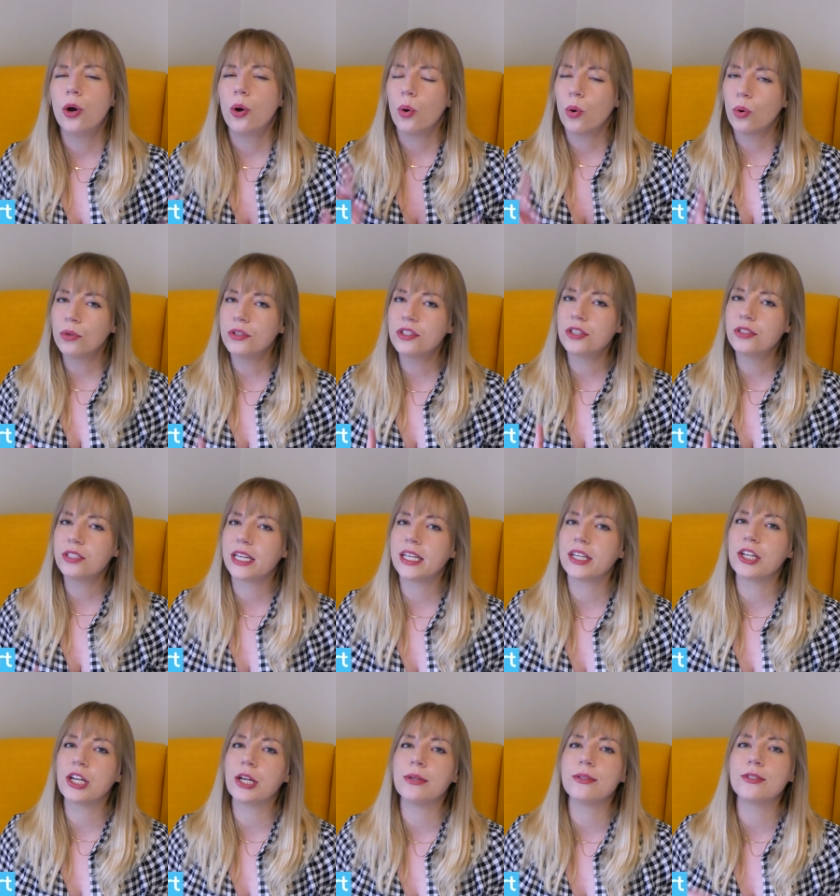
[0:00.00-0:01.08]
Also
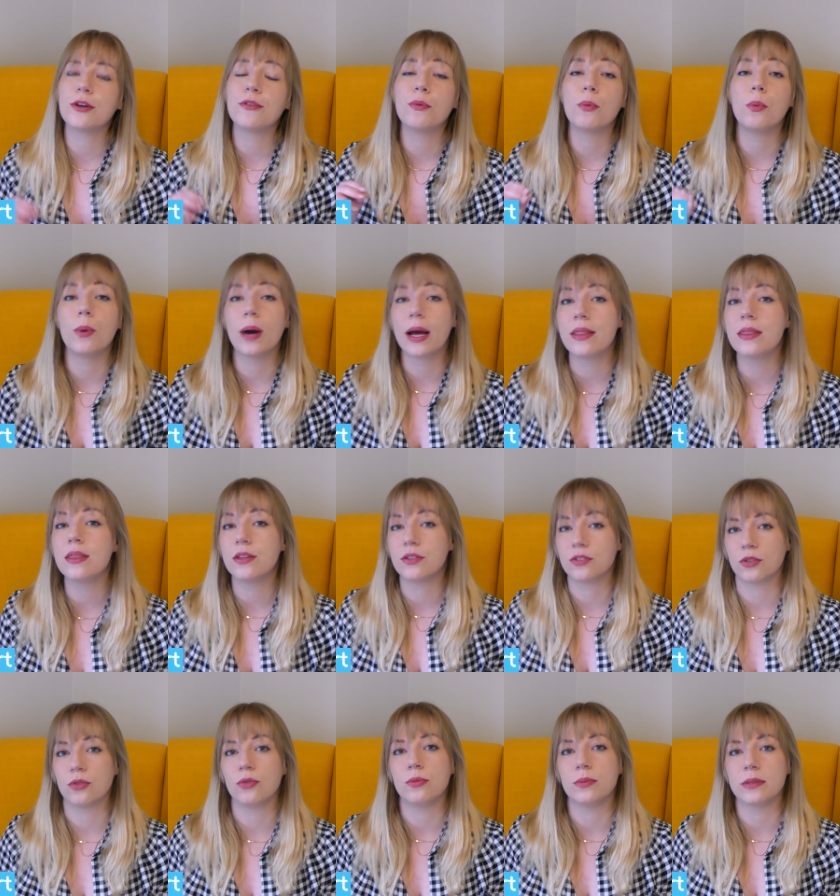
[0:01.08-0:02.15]
take note of when the
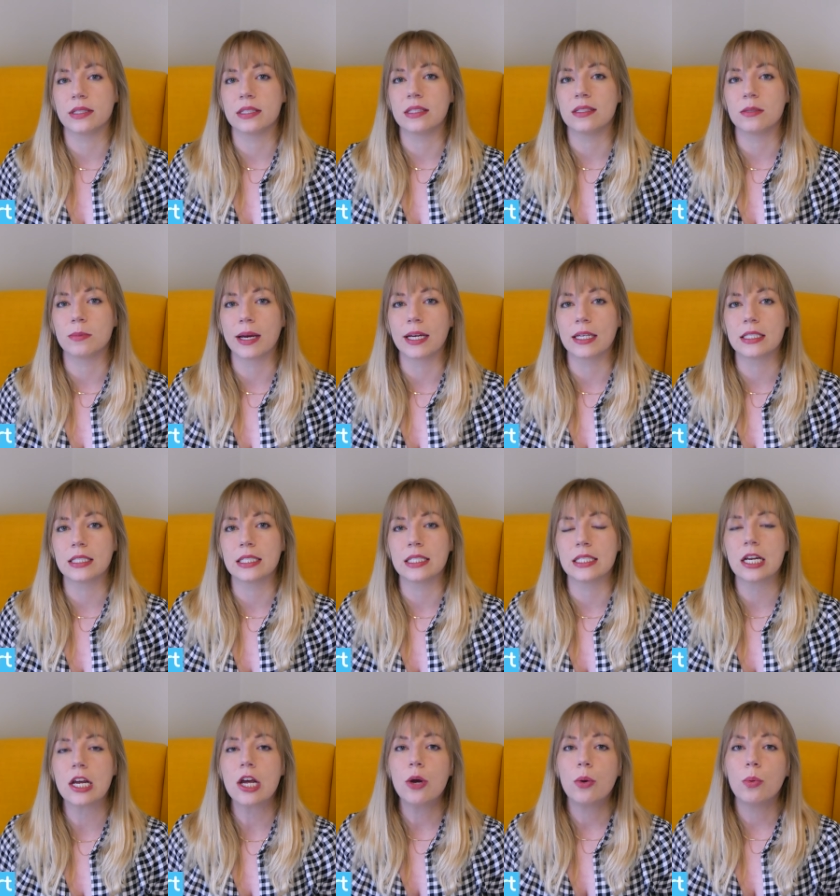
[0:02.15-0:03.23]
school was inspected.
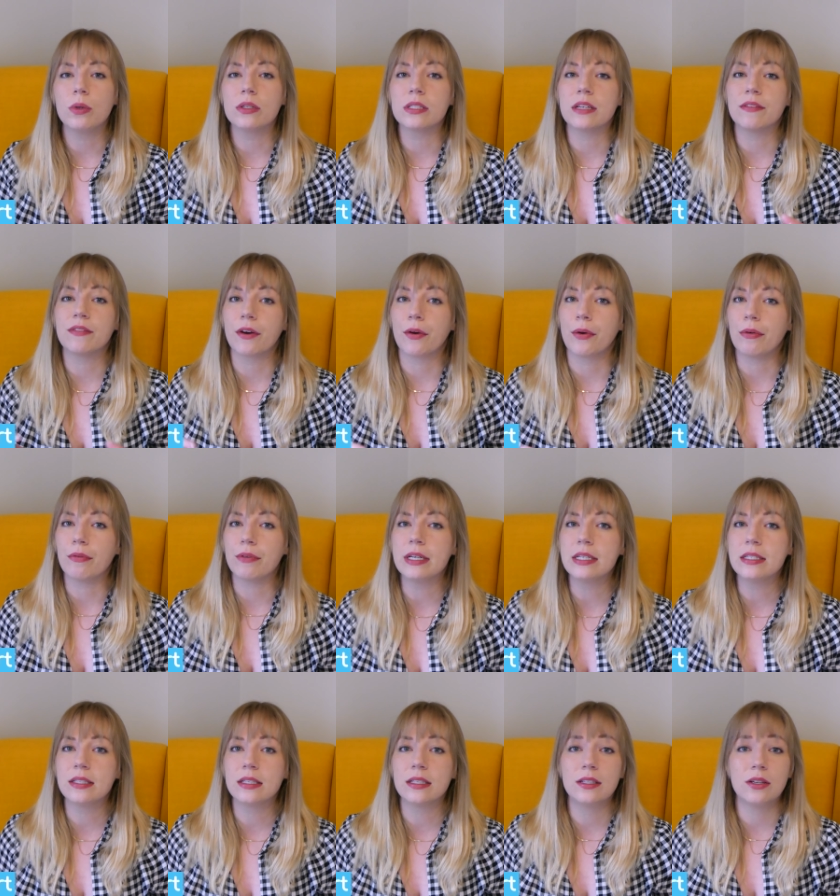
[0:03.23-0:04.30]
Was it very
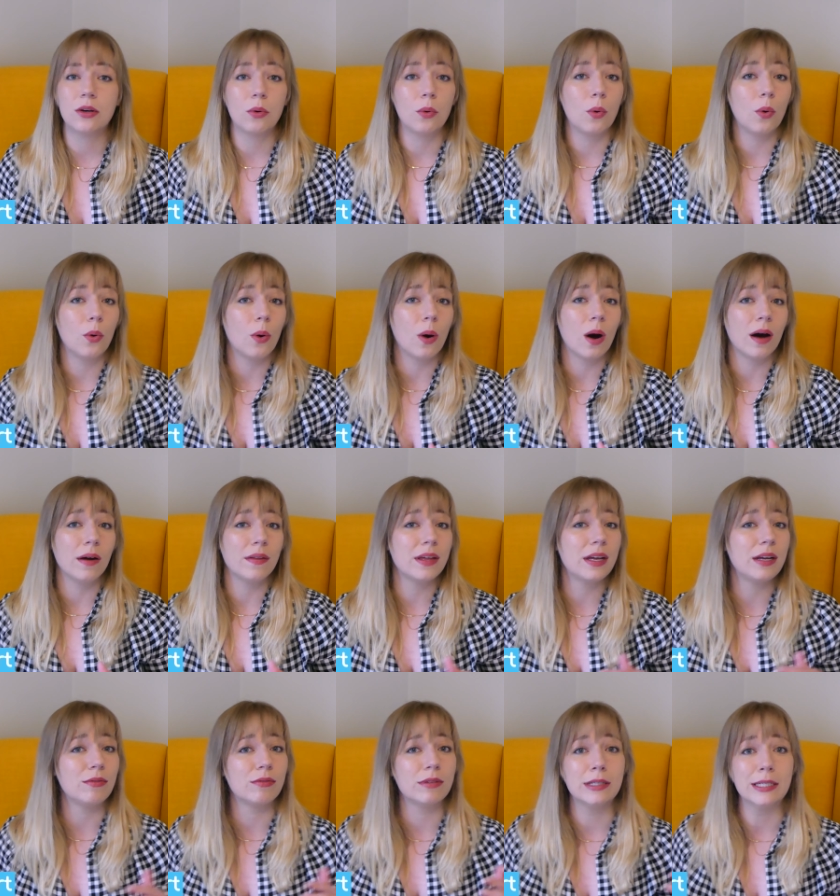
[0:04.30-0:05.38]
recent, or are
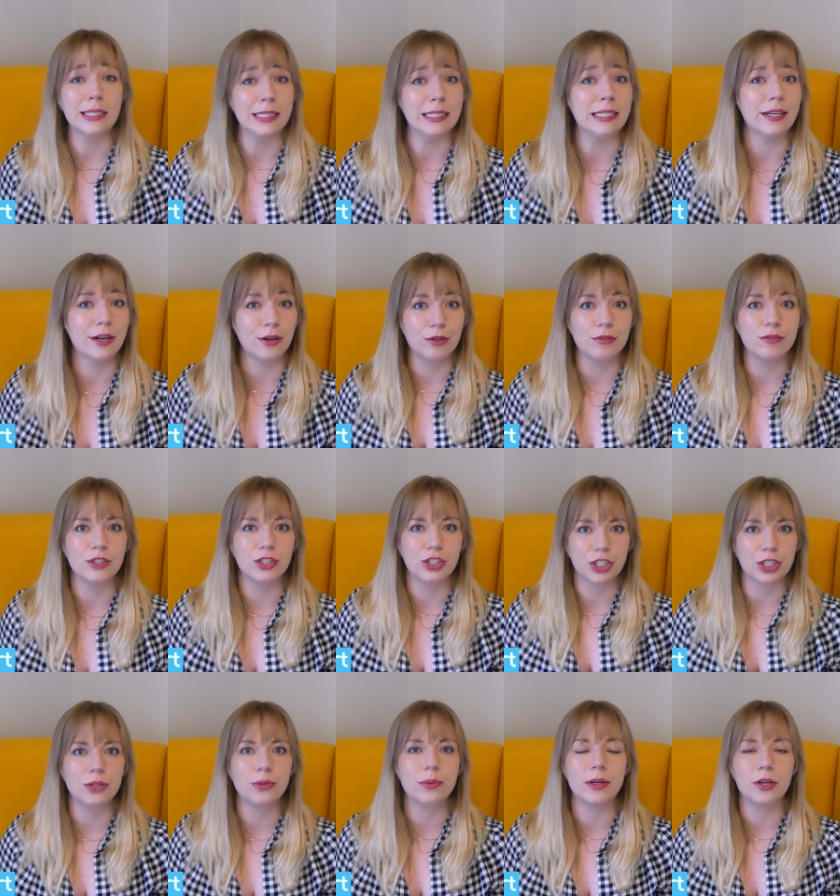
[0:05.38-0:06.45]
they really
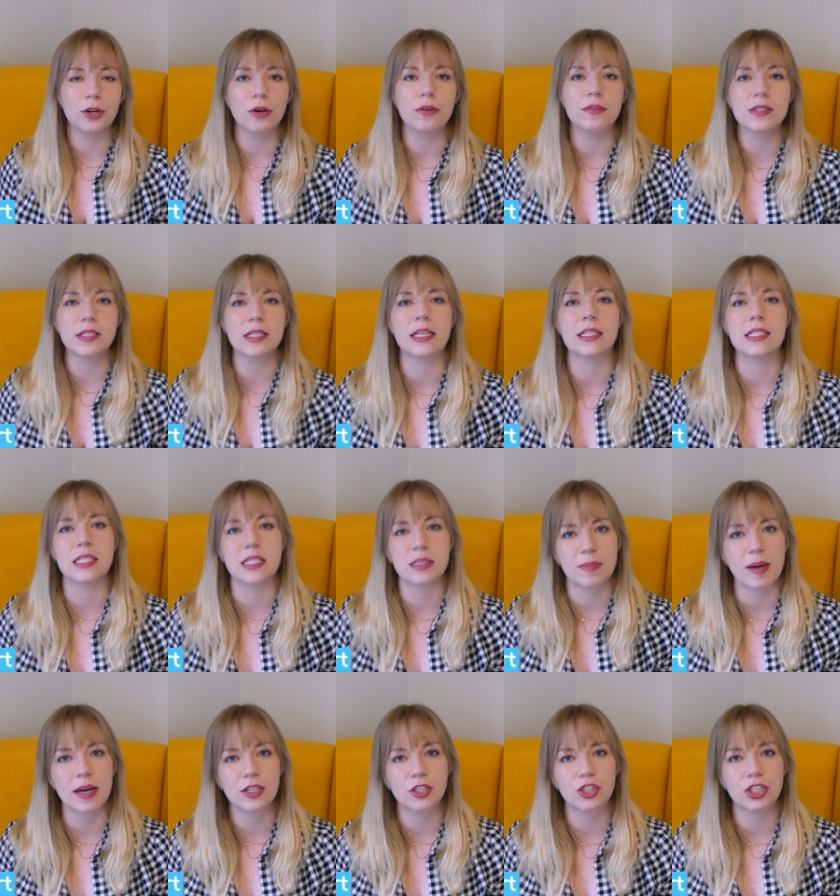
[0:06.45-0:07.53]
overdue an Ofsted
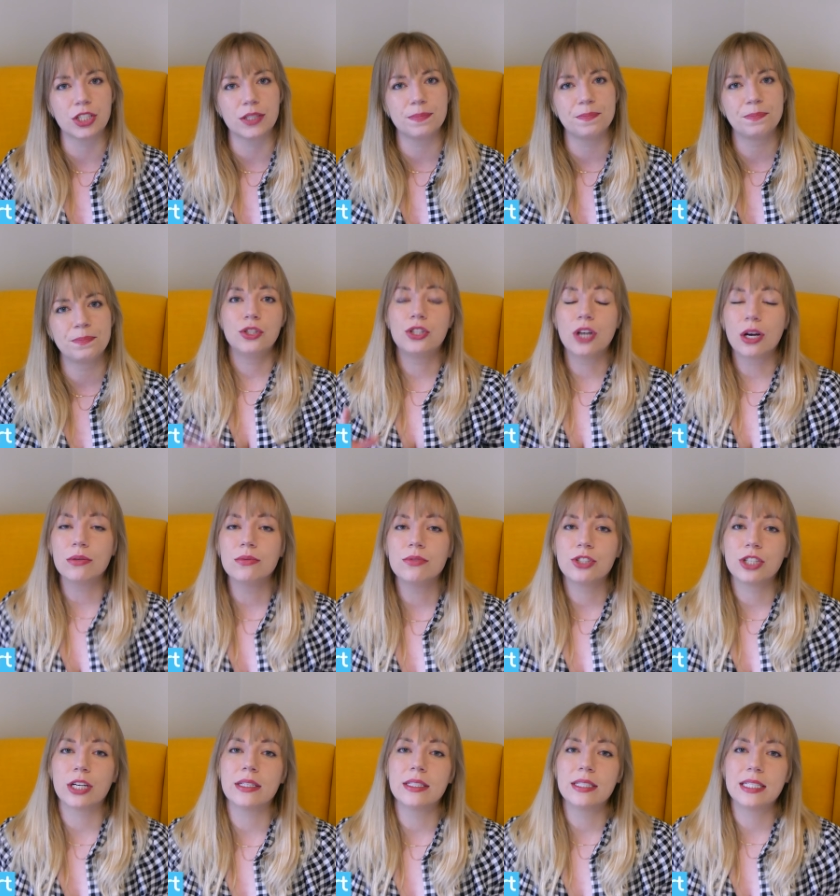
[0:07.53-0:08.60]
inspection? Don't
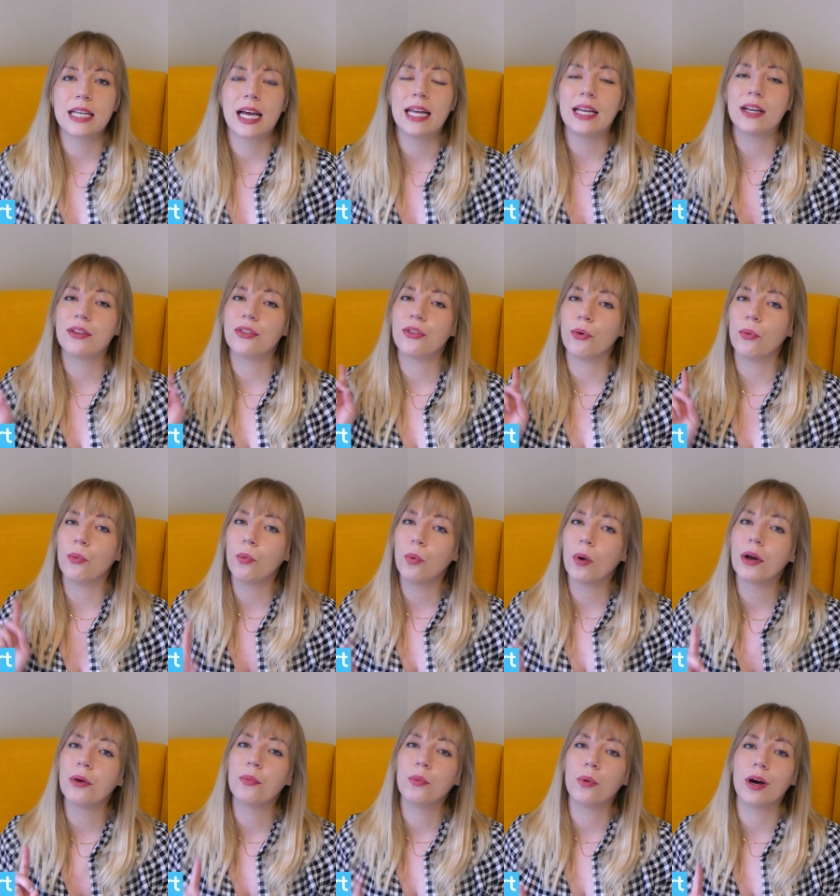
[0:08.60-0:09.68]
just take the
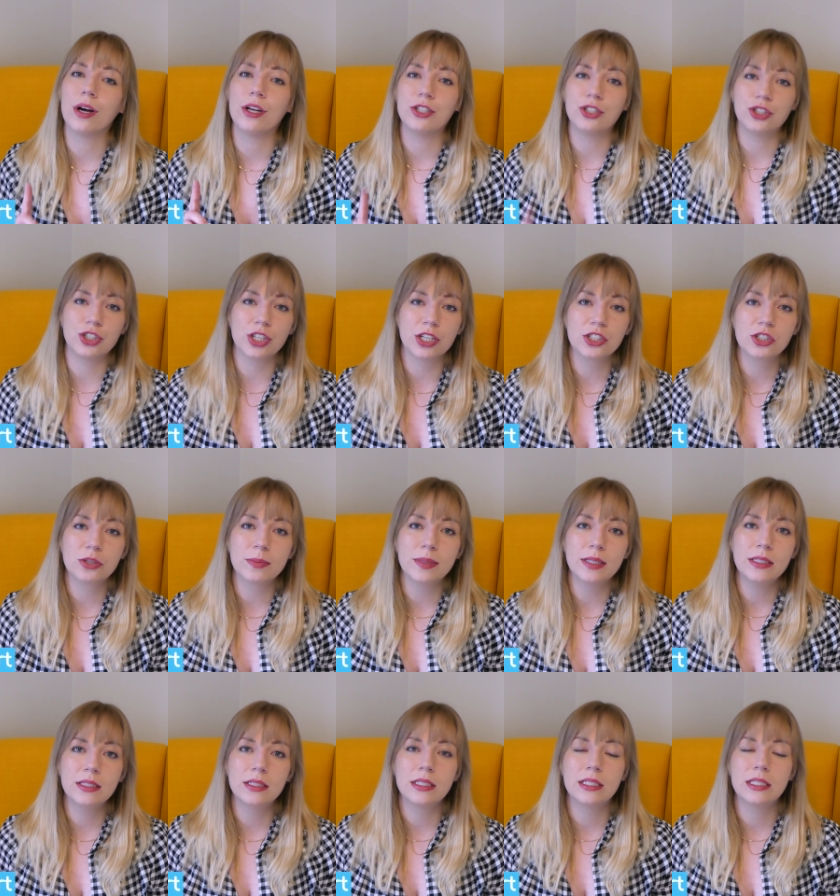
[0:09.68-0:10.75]
one-word
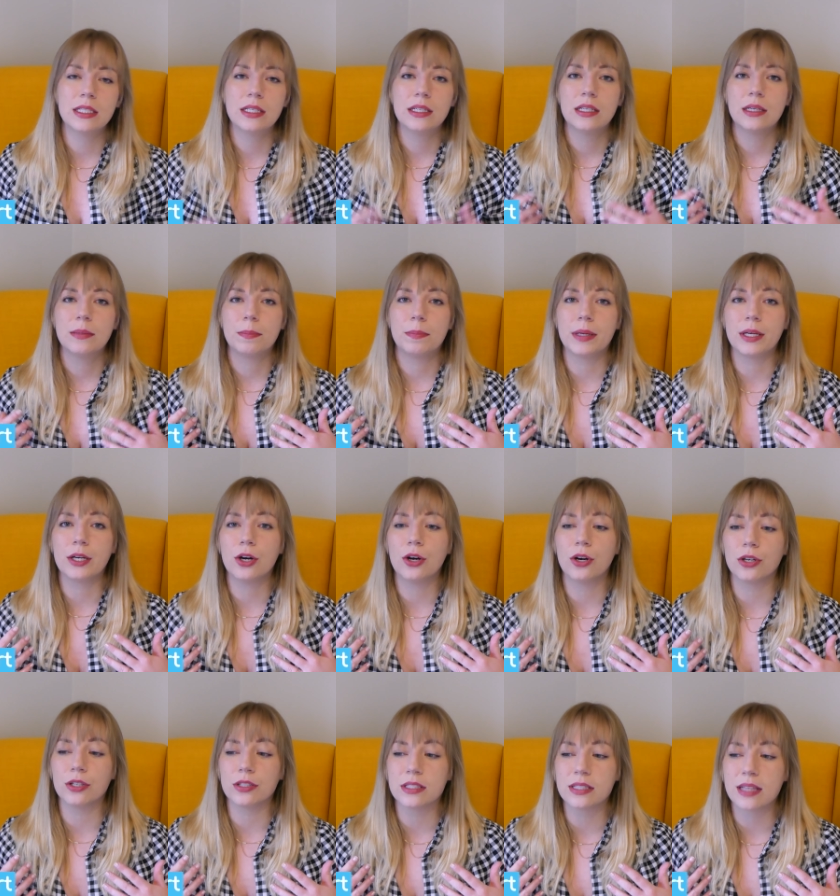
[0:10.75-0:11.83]
judgment,
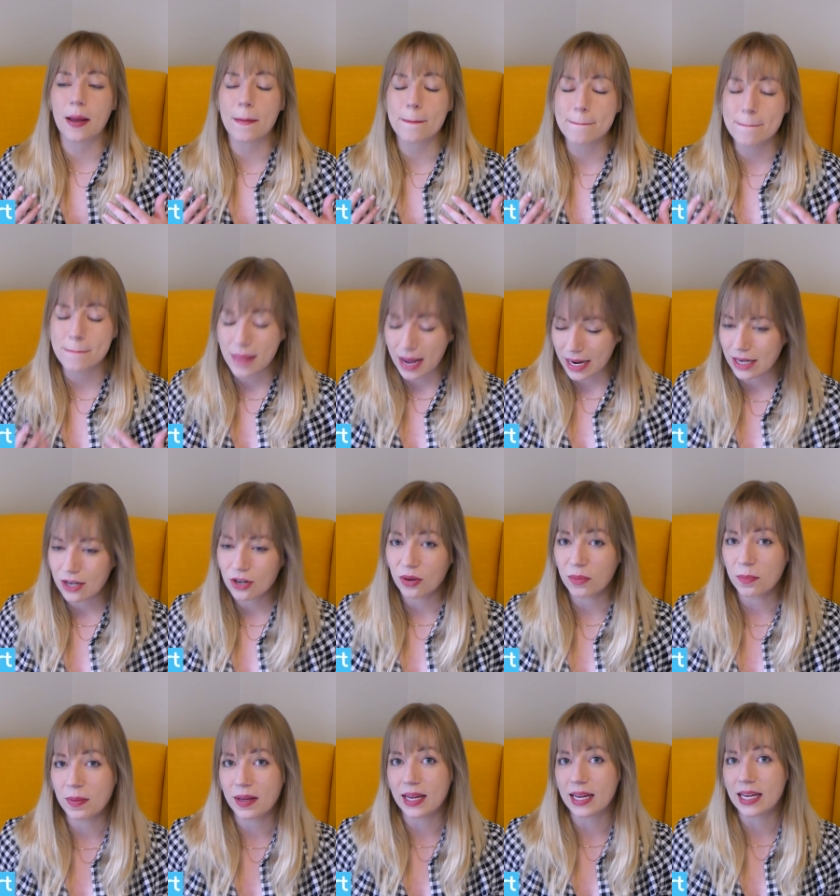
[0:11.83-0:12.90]
because that may
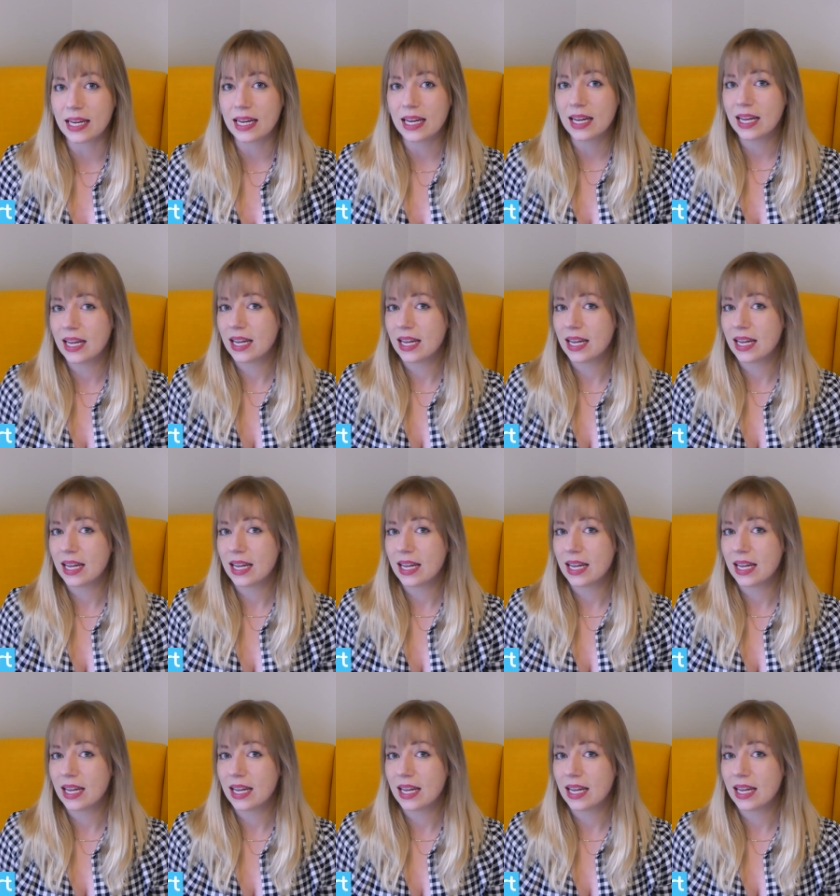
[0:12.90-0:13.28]
not be